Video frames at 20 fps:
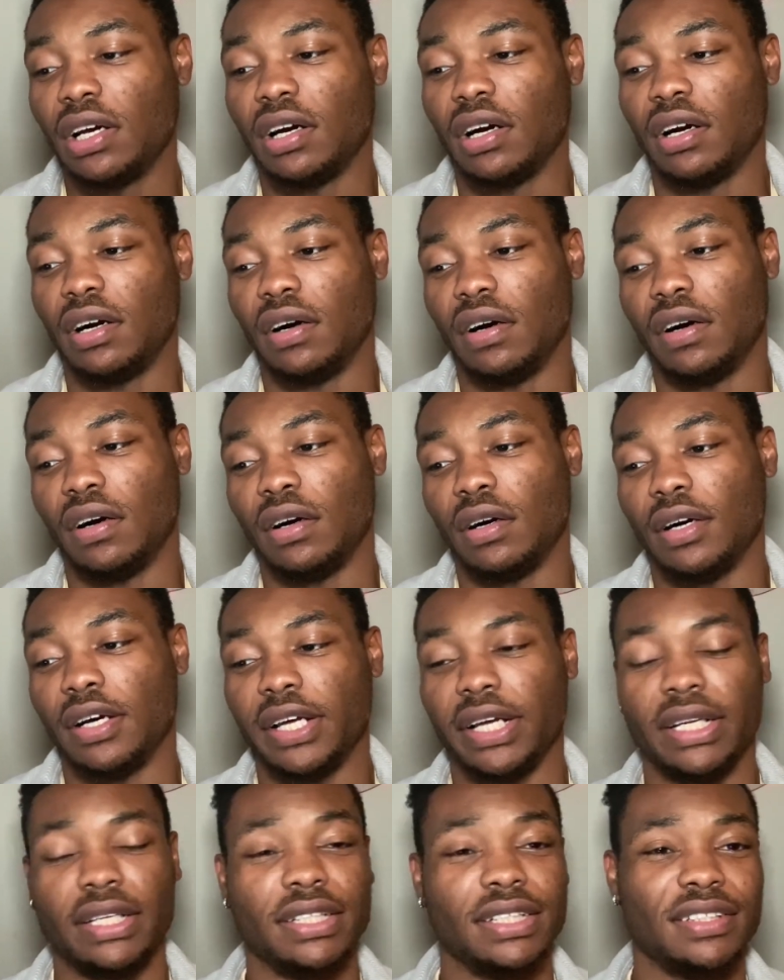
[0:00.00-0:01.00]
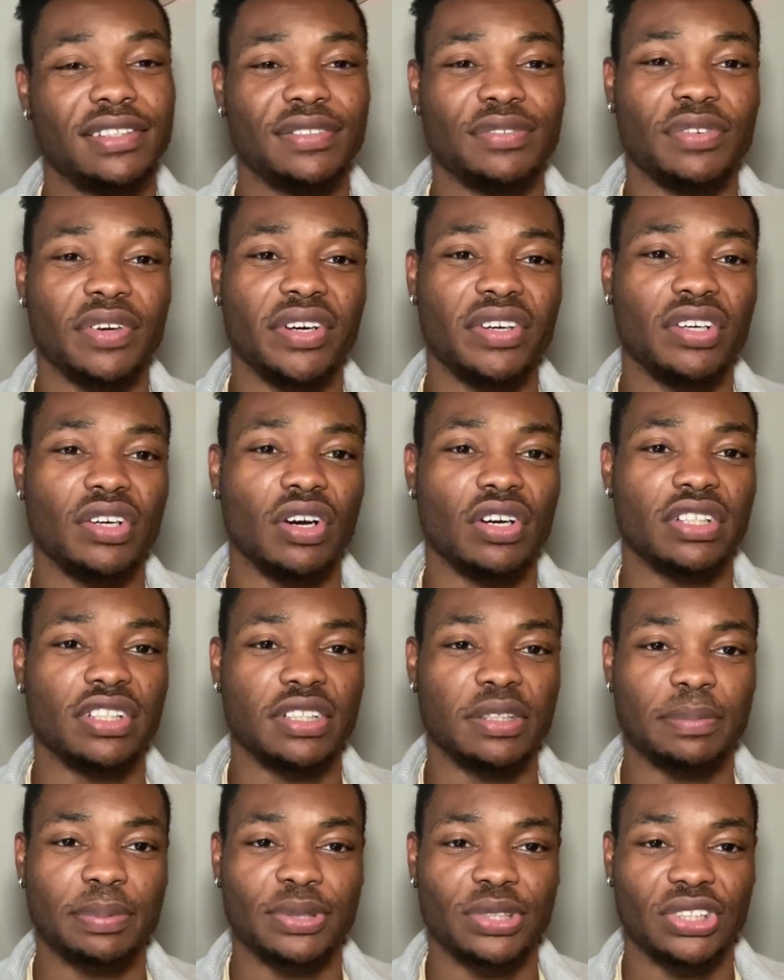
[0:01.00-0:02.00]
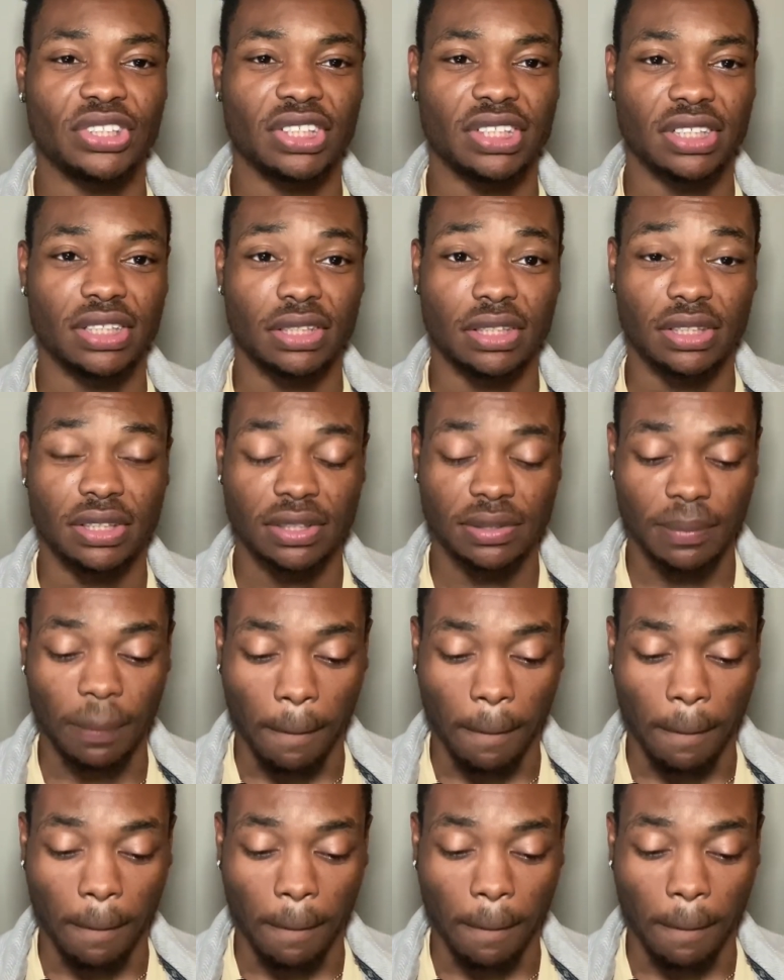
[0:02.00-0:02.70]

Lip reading: And he's very underappreciated